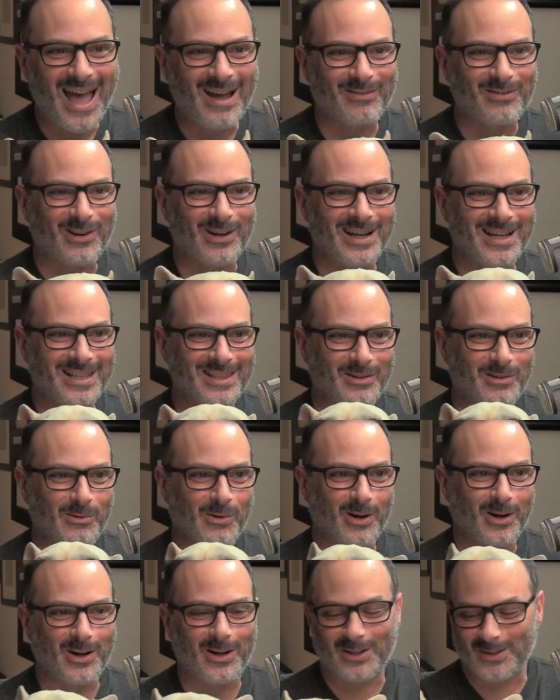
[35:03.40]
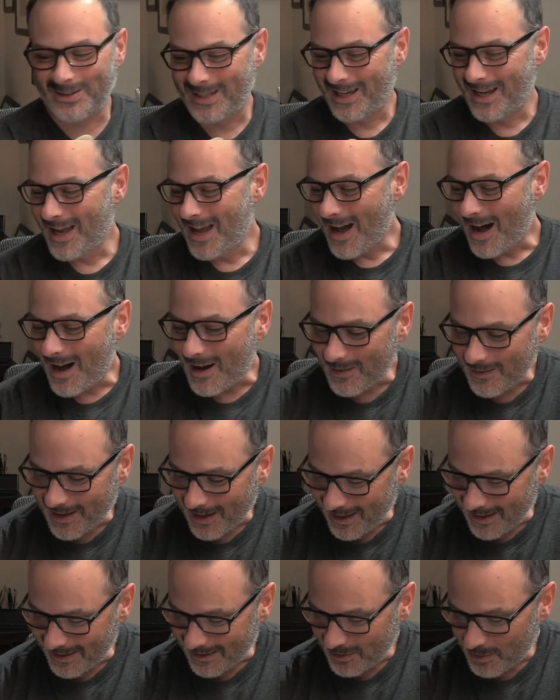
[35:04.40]
ever in the world.
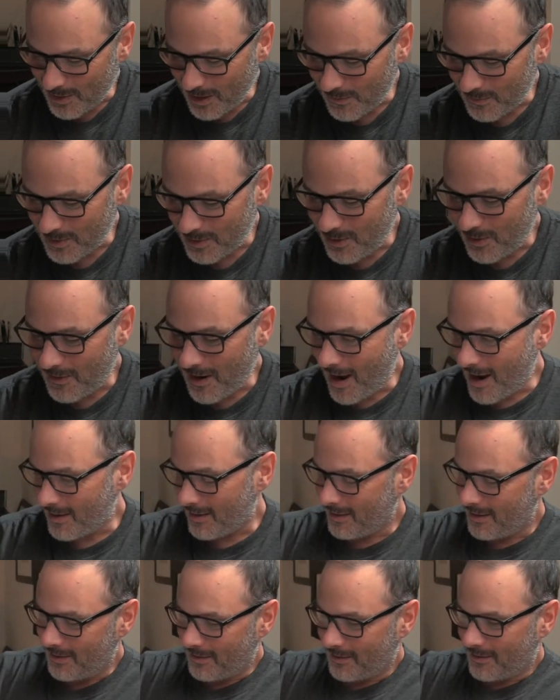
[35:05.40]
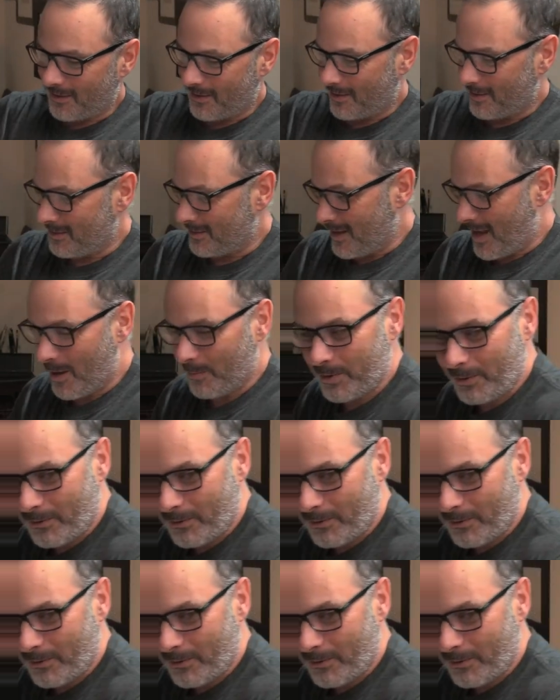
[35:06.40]
Okay, Truffs, you're out of here, girl. I'll